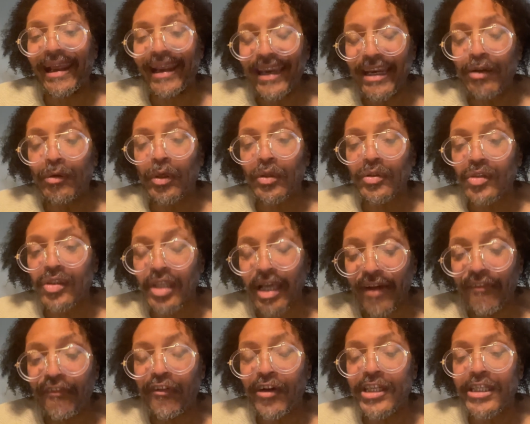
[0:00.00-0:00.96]
equal
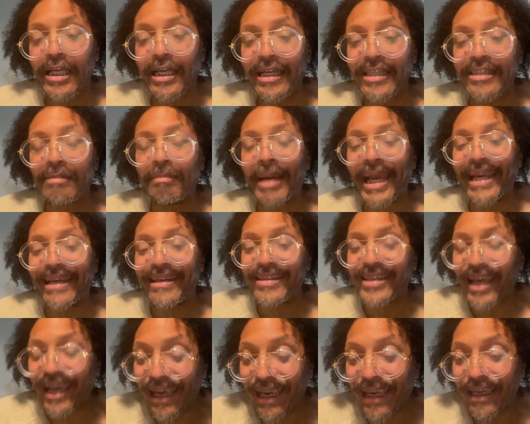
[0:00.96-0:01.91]
suffrage is
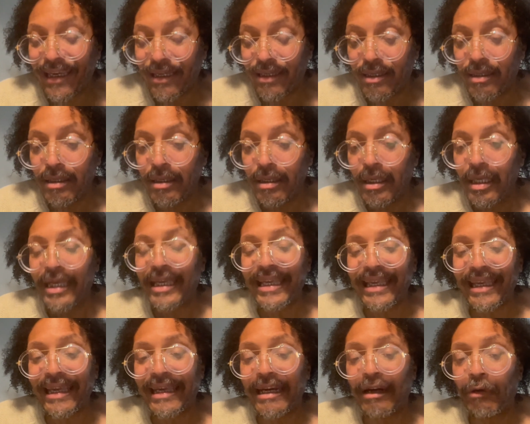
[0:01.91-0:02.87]
maintained
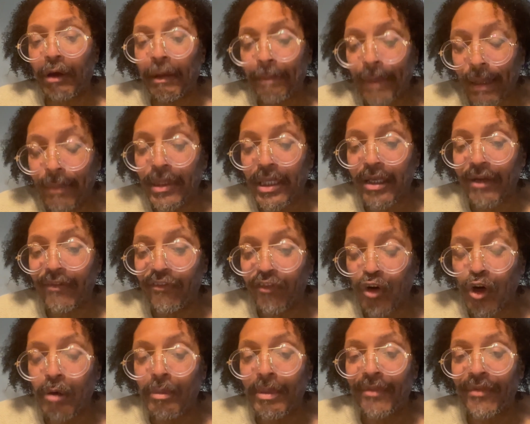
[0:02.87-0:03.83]
in a Republican
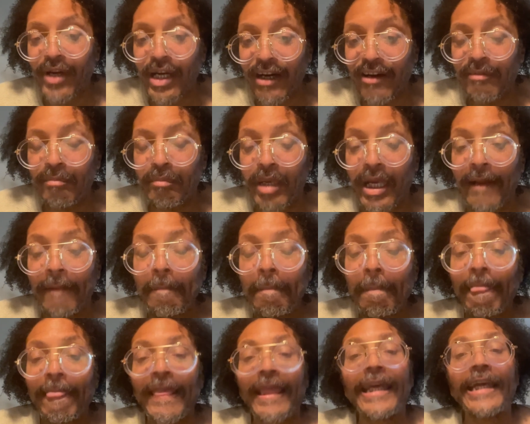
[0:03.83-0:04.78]
form of government.
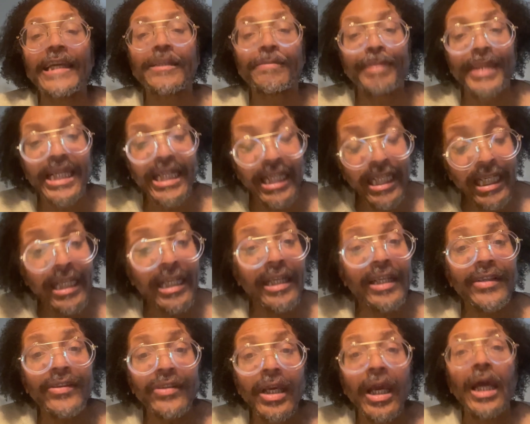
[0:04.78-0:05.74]
It's
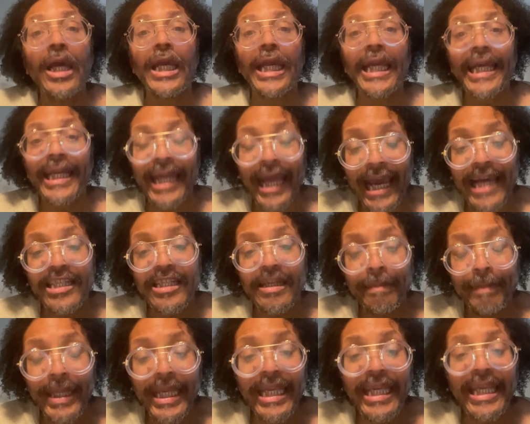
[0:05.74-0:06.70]
because it has to
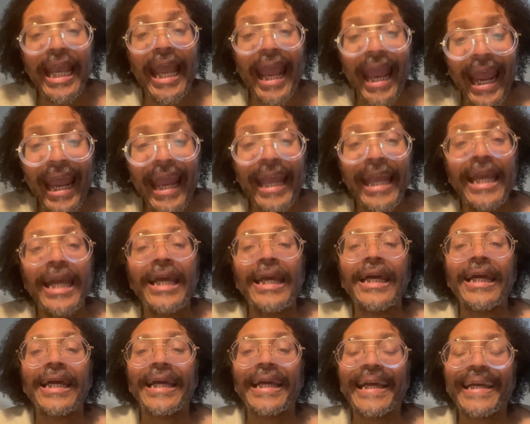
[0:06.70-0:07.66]
be
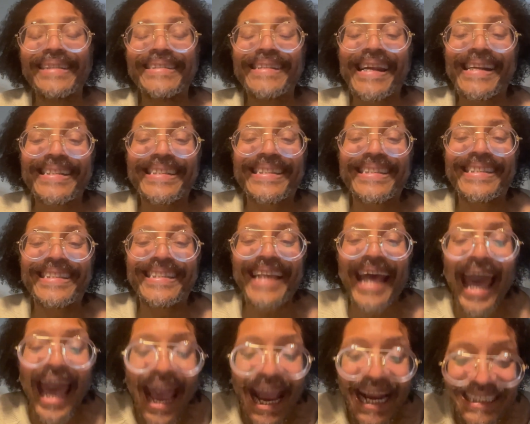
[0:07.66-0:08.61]
an
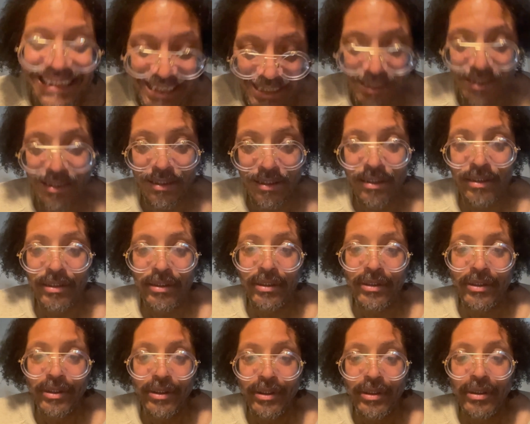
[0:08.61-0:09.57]
exact
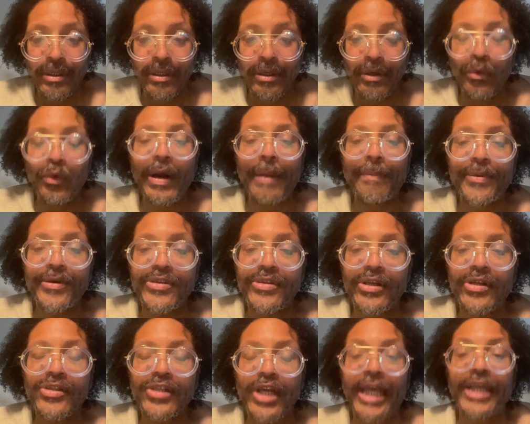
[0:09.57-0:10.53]

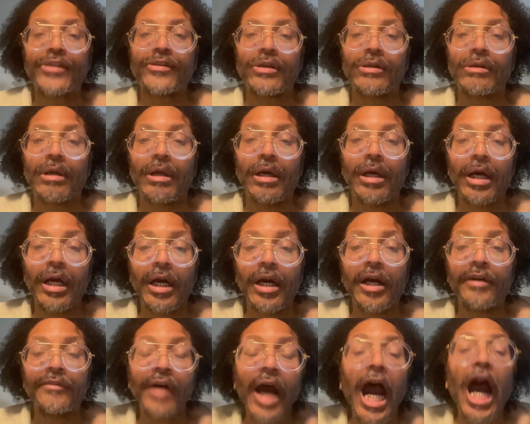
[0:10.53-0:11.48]
representation
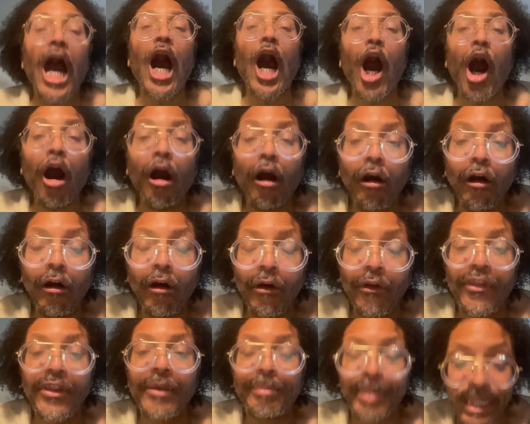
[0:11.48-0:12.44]
of all
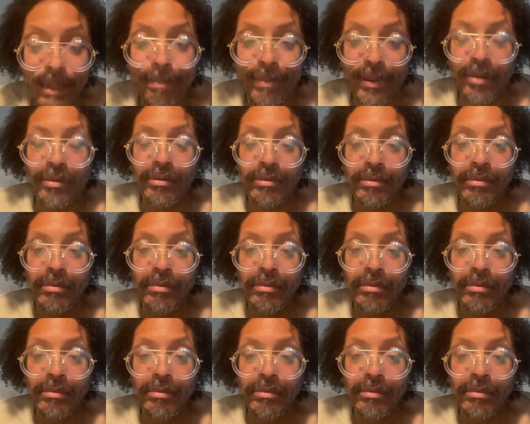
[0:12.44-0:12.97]
the people